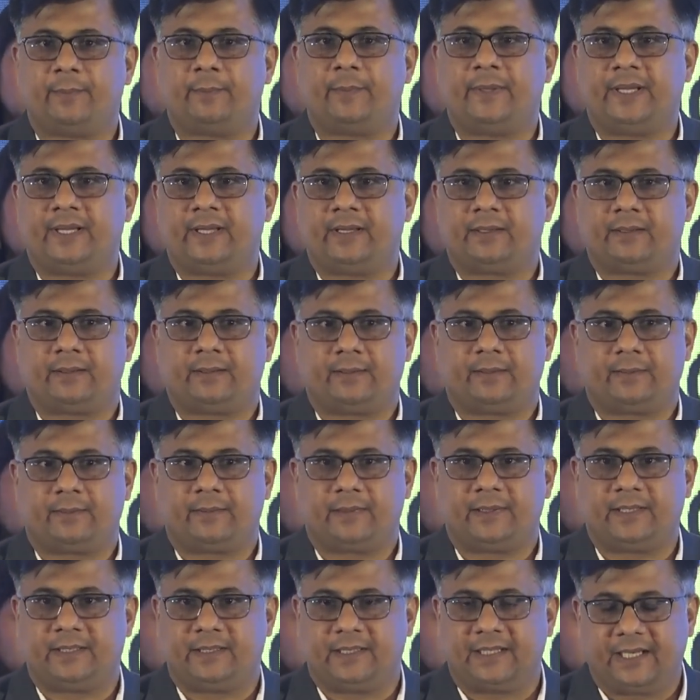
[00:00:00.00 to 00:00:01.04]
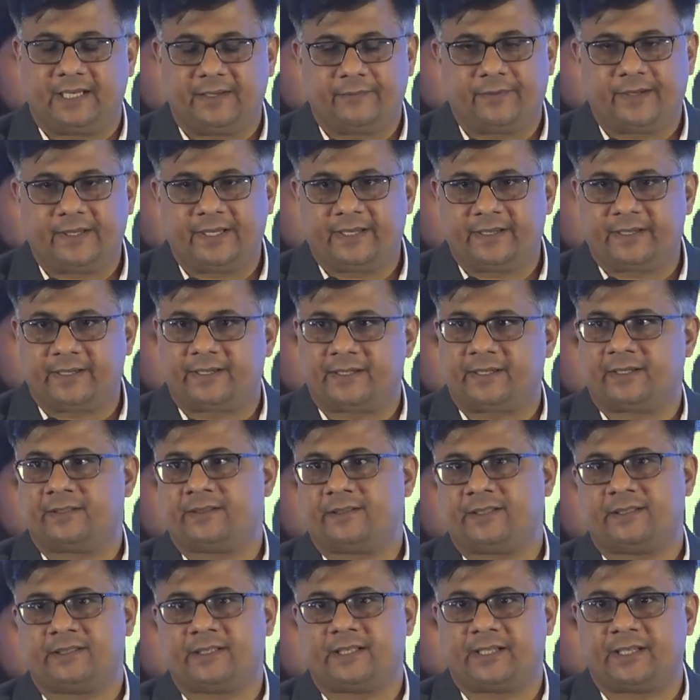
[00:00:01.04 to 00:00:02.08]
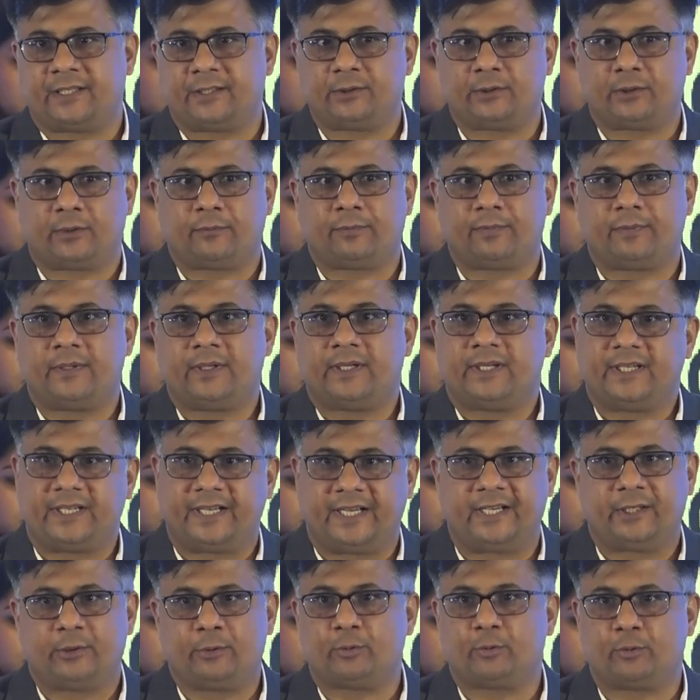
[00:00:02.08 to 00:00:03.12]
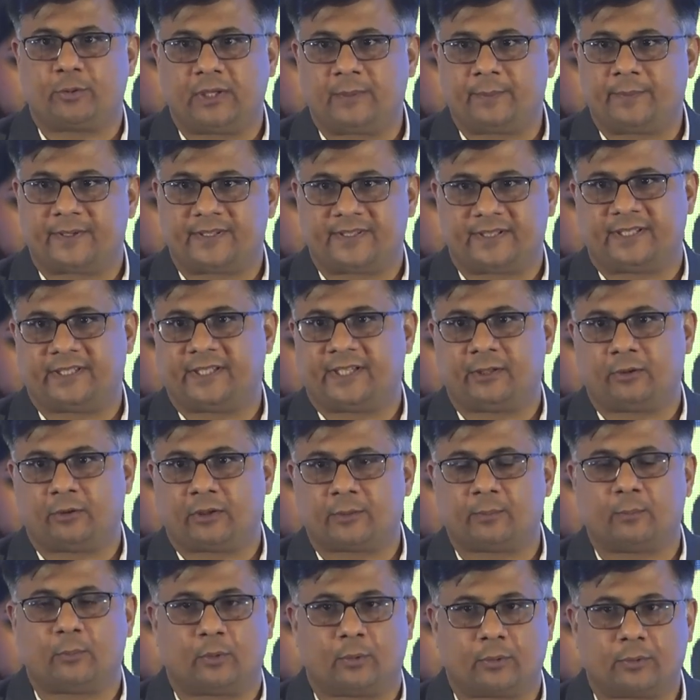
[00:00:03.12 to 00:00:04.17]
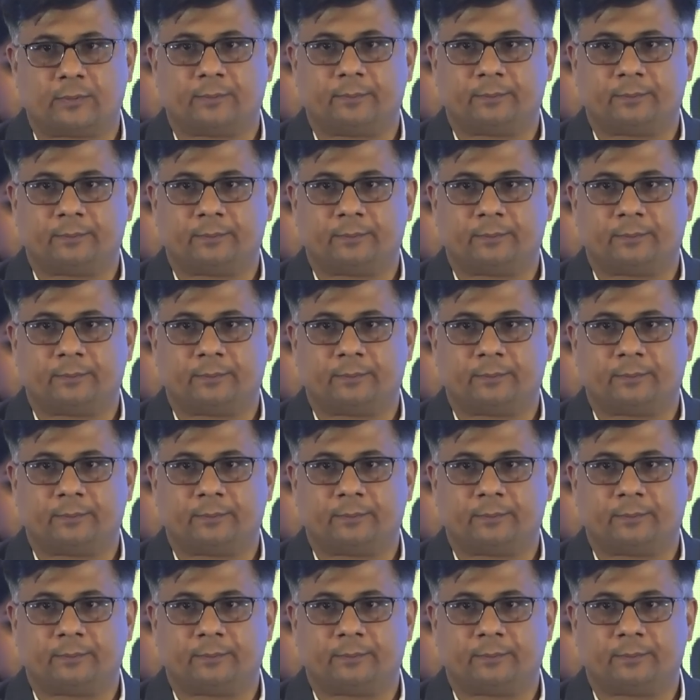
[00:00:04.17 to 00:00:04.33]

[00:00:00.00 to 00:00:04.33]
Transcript: be delivering returns in the range of 10 to 12% and not more.